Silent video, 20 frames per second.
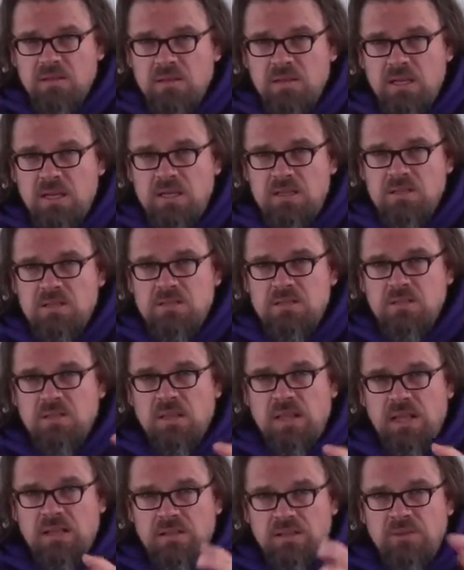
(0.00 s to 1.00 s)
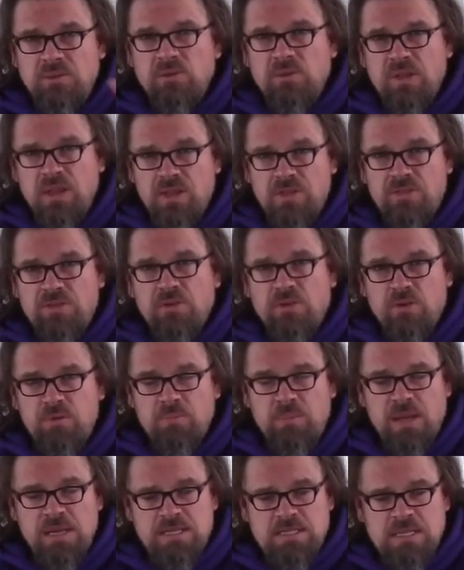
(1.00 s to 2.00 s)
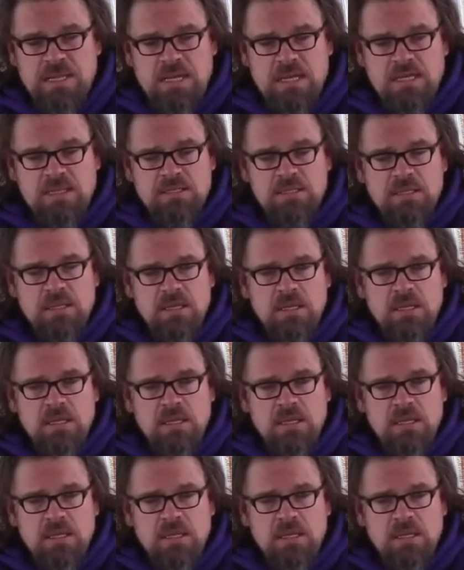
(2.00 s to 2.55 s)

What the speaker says: He's like literally a third my size.